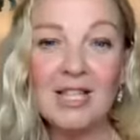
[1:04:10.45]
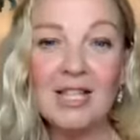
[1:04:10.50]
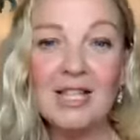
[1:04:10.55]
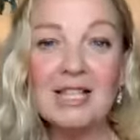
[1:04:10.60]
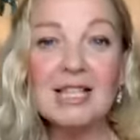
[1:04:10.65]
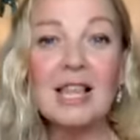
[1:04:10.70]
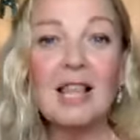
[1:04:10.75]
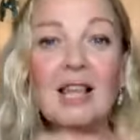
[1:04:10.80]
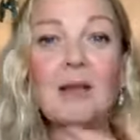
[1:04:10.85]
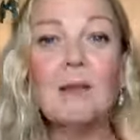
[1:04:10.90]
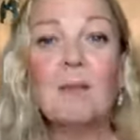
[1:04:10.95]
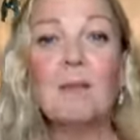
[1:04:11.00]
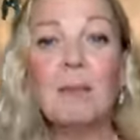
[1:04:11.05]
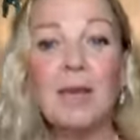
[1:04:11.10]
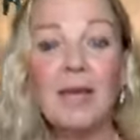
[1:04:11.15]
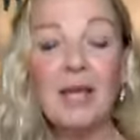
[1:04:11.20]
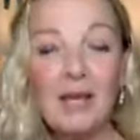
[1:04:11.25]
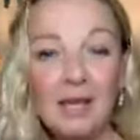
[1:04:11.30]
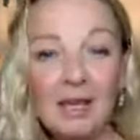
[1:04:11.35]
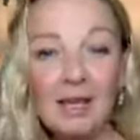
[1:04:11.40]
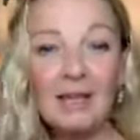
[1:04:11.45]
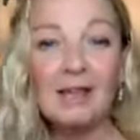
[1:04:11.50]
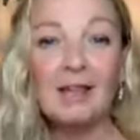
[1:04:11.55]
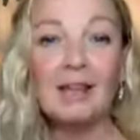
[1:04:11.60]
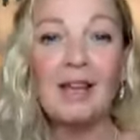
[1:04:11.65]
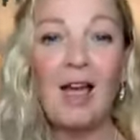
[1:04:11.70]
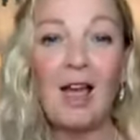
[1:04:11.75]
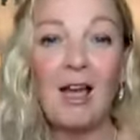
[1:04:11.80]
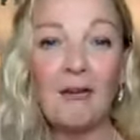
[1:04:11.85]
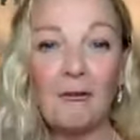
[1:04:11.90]
It's like being
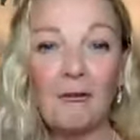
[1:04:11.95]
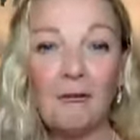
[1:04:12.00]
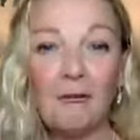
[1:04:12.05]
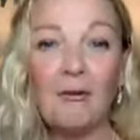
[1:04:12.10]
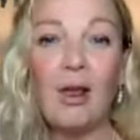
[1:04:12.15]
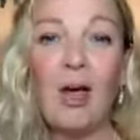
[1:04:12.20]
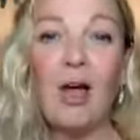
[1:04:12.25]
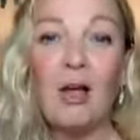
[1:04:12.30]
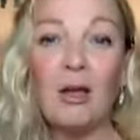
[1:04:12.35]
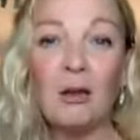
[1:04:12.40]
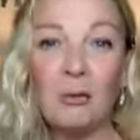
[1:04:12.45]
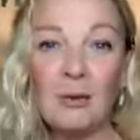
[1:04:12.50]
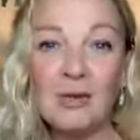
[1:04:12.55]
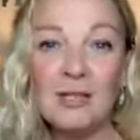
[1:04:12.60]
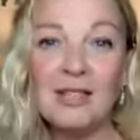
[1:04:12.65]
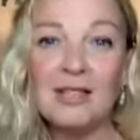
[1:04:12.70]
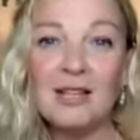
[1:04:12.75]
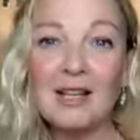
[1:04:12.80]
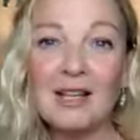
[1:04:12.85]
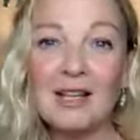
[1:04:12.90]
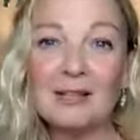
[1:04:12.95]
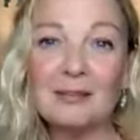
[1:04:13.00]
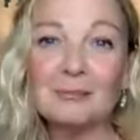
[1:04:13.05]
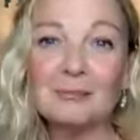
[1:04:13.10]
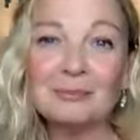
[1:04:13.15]
in that flow, isn't it?